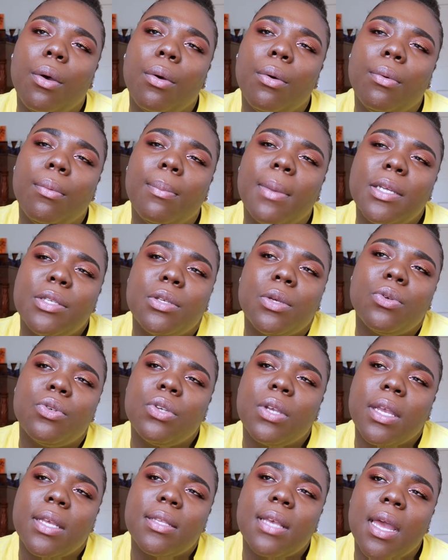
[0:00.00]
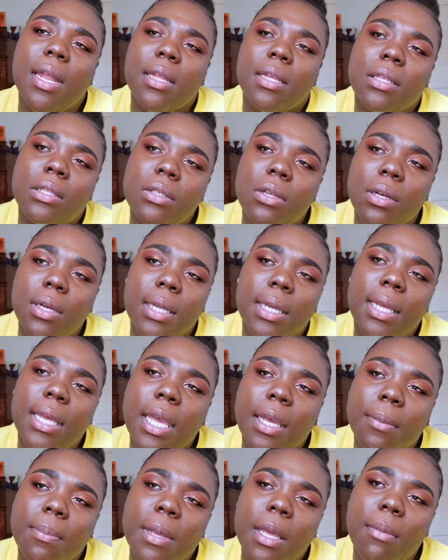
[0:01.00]
my social anxiety is starting to
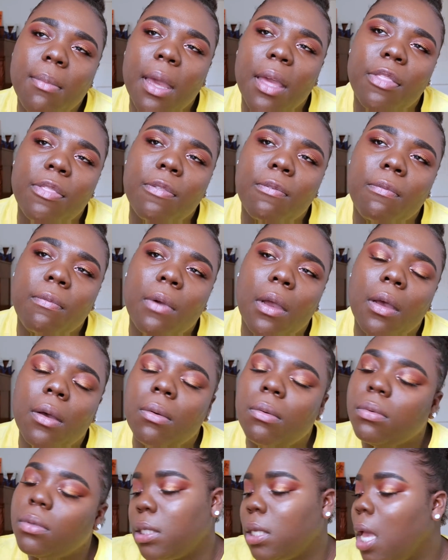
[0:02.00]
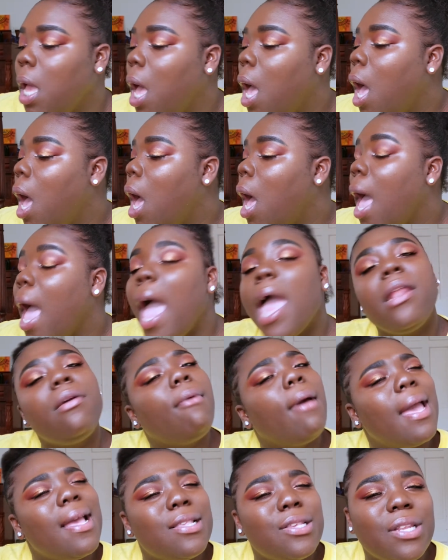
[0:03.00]
kick me in my throat.
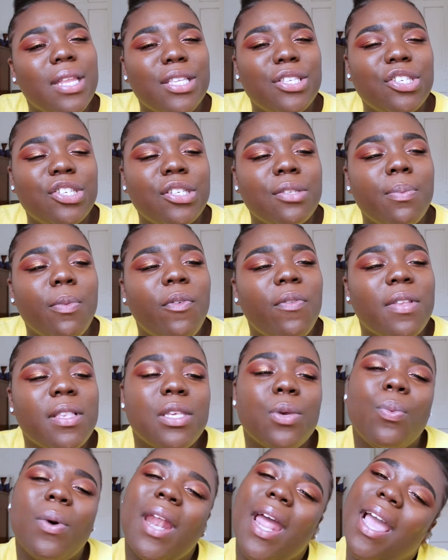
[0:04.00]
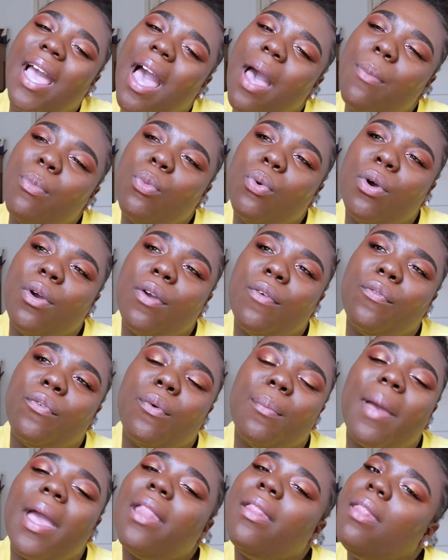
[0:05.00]
Anyway, so let's just move into what I got more
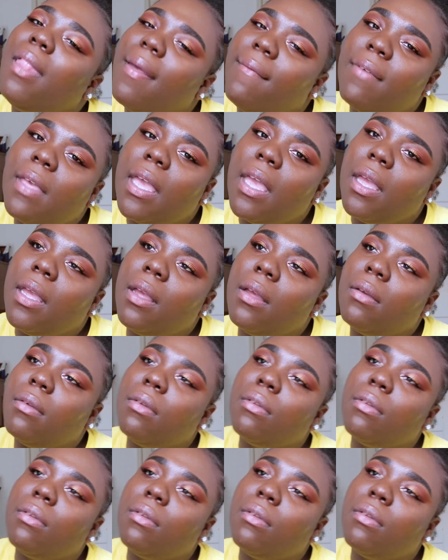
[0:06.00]
for my living